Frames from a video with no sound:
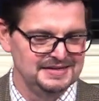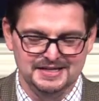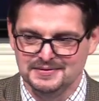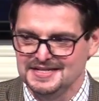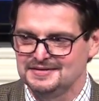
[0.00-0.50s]

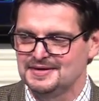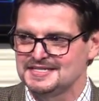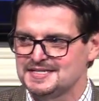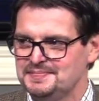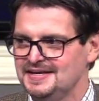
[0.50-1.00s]
You read the
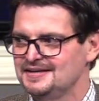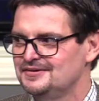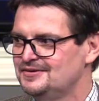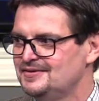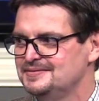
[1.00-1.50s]
recipe and
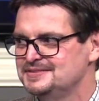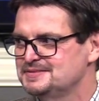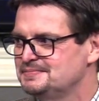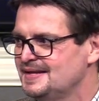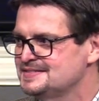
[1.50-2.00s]
go, oh, I'm
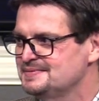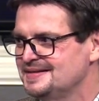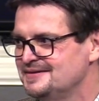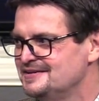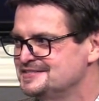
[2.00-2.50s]
just blessed
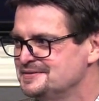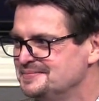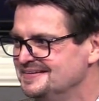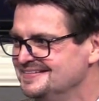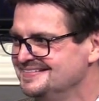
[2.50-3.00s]
by that
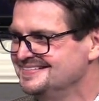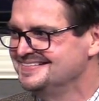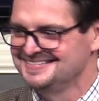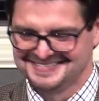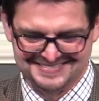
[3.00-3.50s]
recipe,
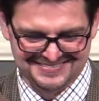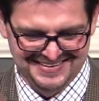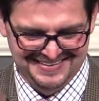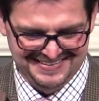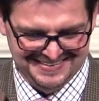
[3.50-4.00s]

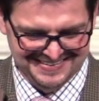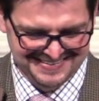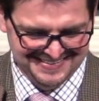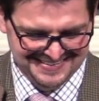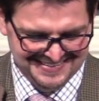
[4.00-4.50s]
right?
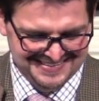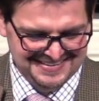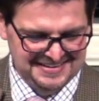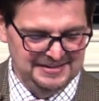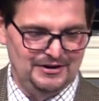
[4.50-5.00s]

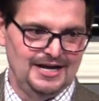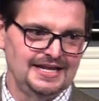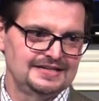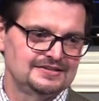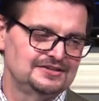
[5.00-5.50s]
You know, I
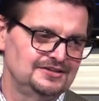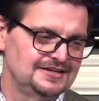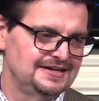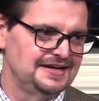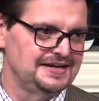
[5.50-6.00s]
like to
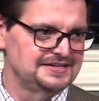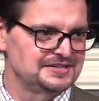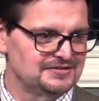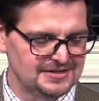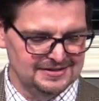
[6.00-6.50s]
cook and I like
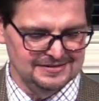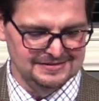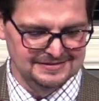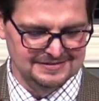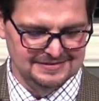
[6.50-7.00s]
to
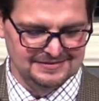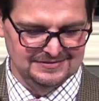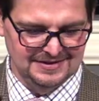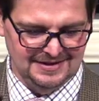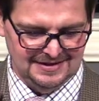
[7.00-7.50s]
grill.
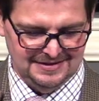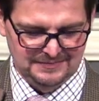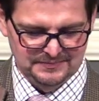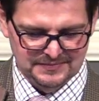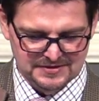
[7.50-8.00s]

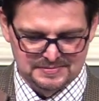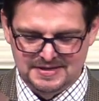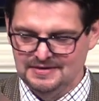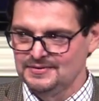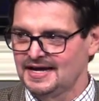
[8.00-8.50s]
Um, to
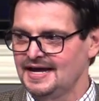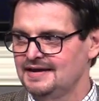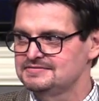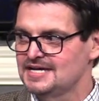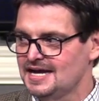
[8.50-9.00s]
me, when I
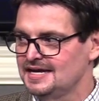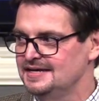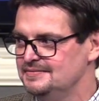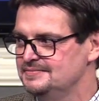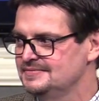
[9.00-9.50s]
have
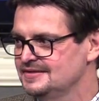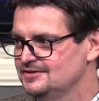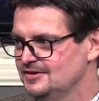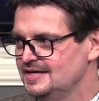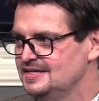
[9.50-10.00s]
time,
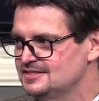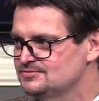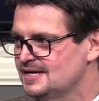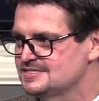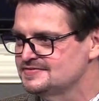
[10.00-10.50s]
cooking
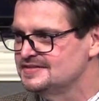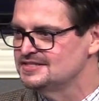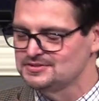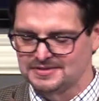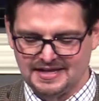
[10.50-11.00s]
is
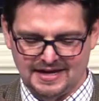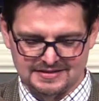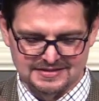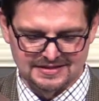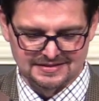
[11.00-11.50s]
restful, it's
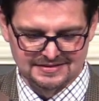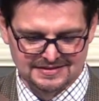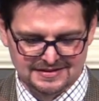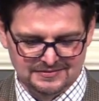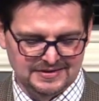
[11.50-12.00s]
relaxing.
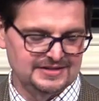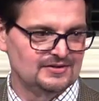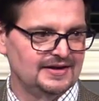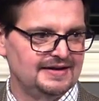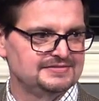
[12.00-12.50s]
When I
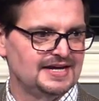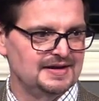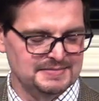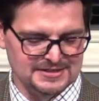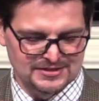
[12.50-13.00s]
don't have
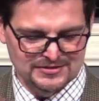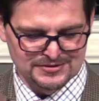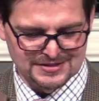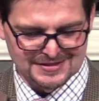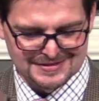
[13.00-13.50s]
time, it's a
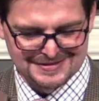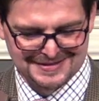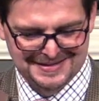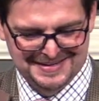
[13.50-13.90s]
nuisance.